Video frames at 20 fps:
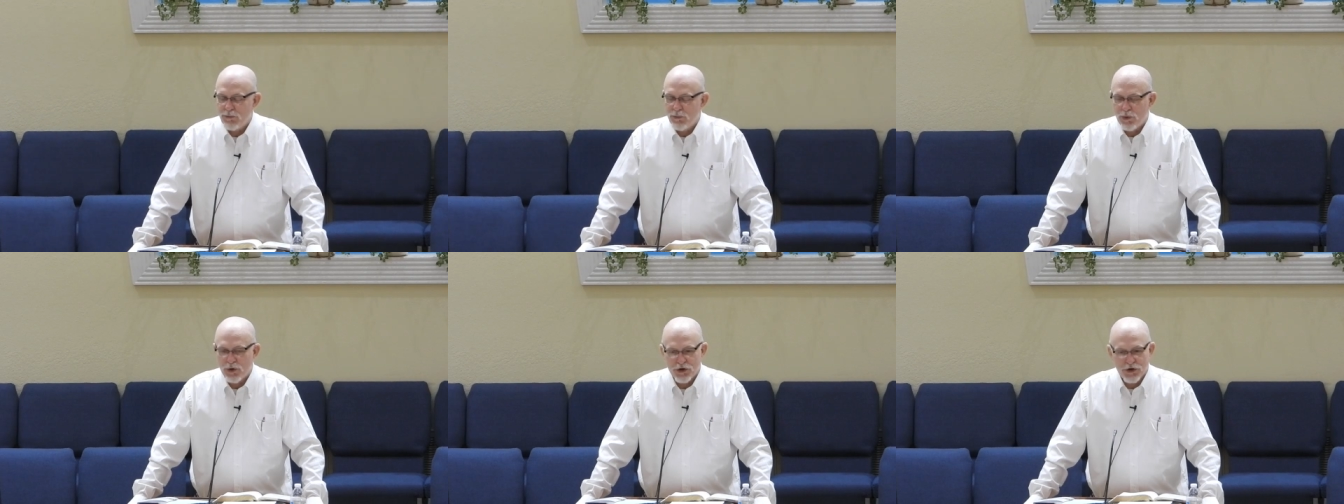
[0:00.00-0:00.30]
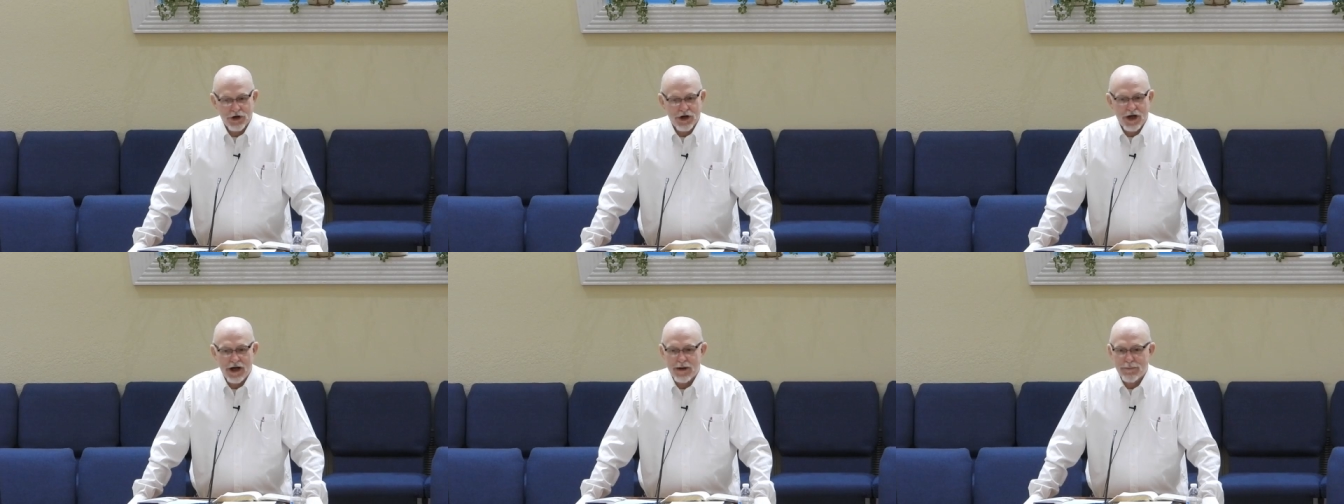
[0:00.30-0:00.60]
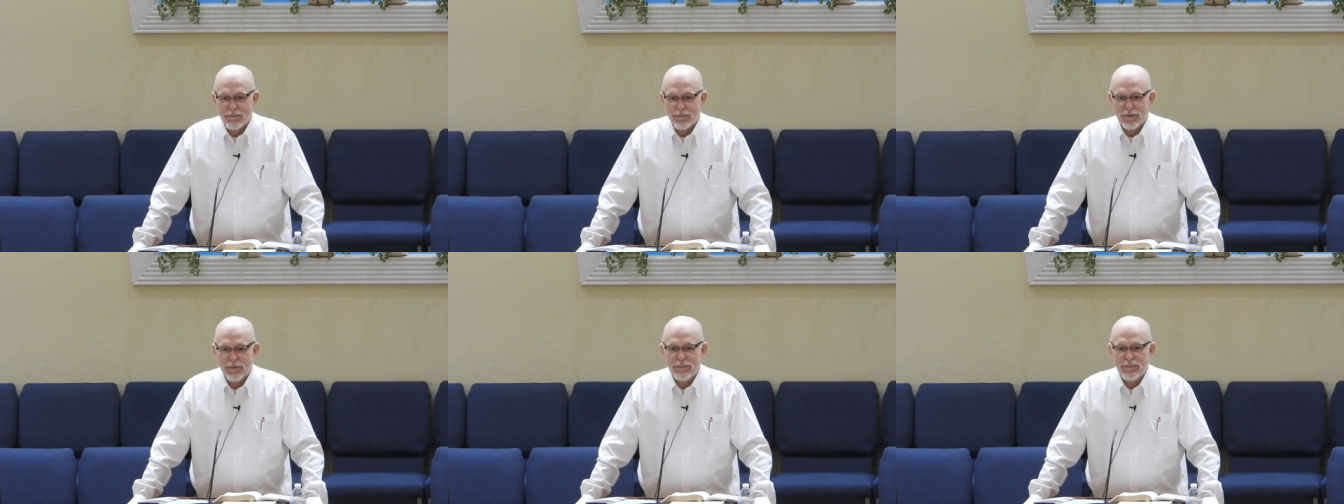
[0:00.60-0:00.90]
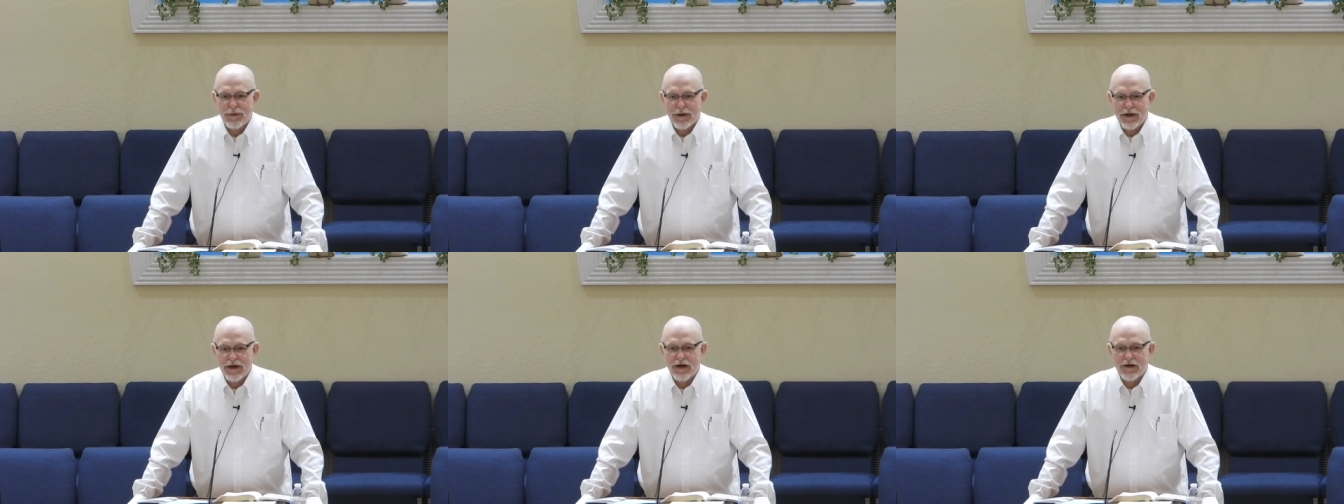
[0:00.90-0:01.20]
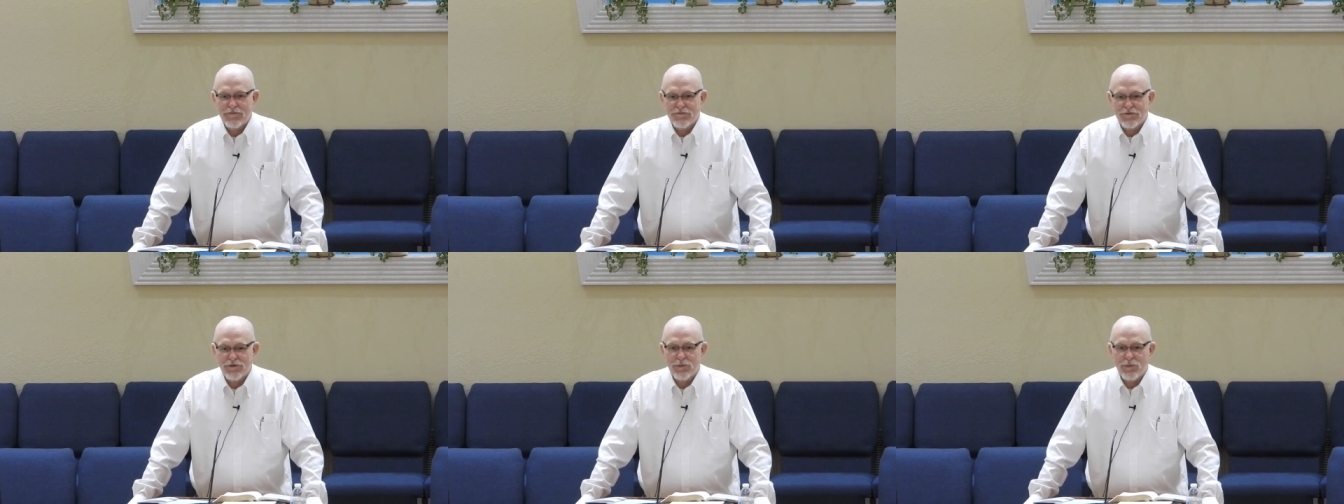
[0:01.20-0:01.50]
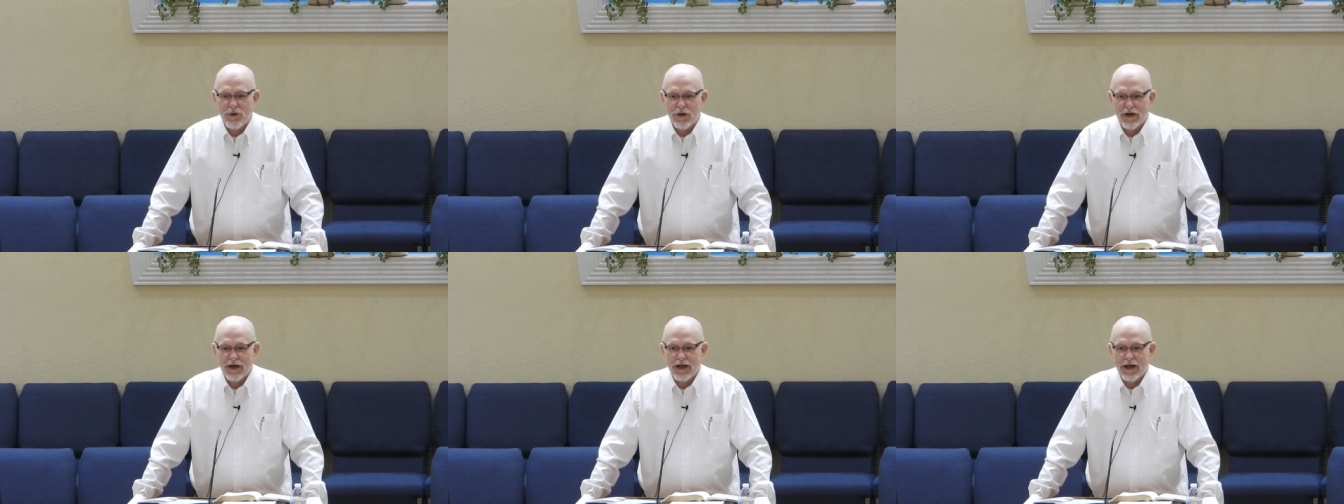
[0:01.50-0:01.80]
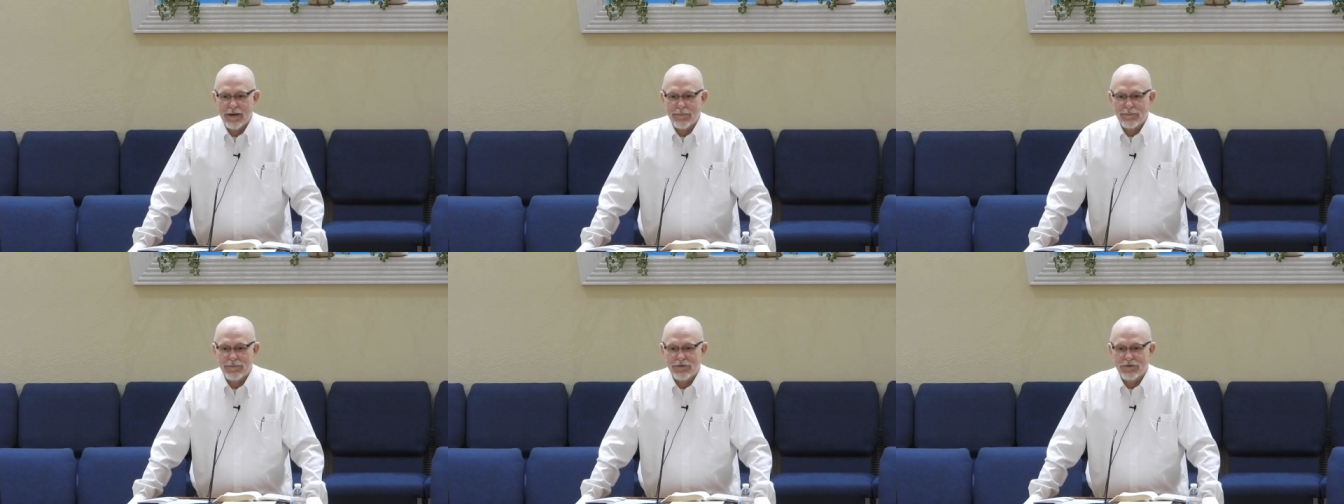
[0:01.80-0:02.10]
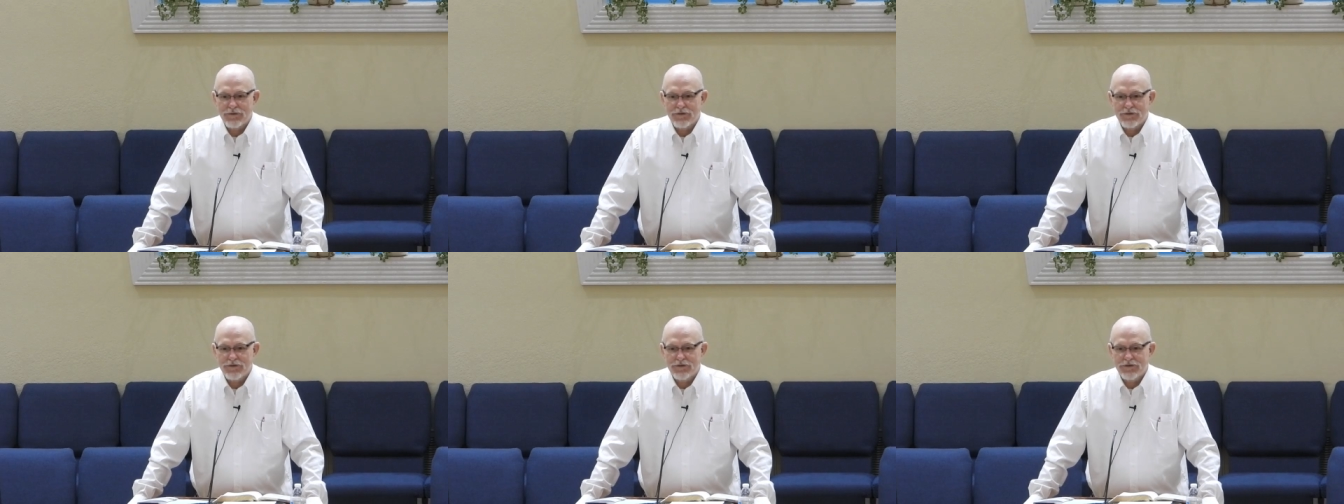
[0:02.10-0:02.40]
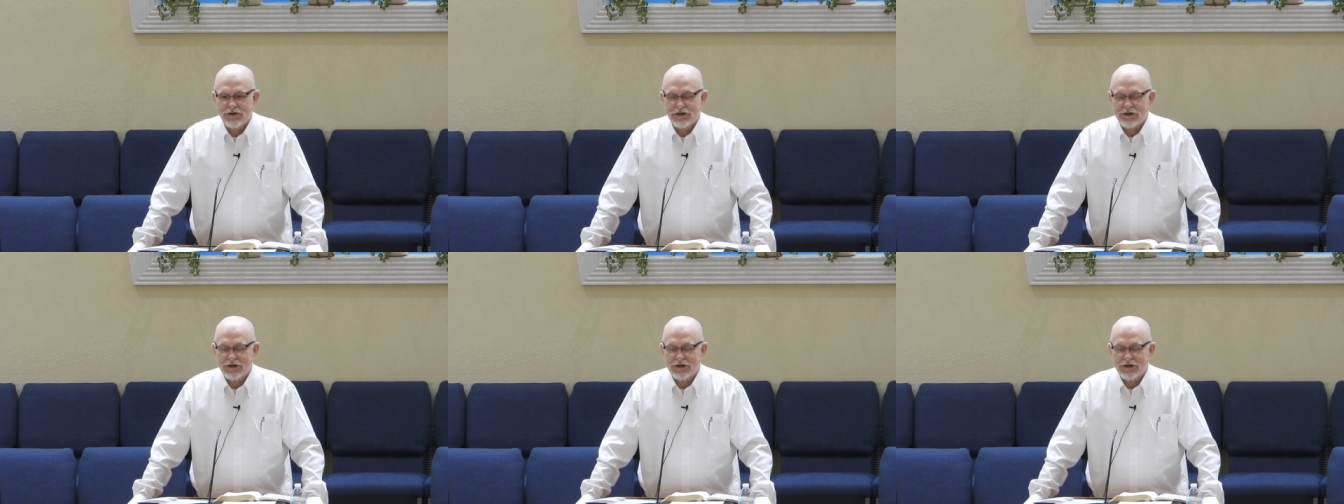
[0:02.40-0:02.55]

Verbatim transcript: We're not prepared for what happens.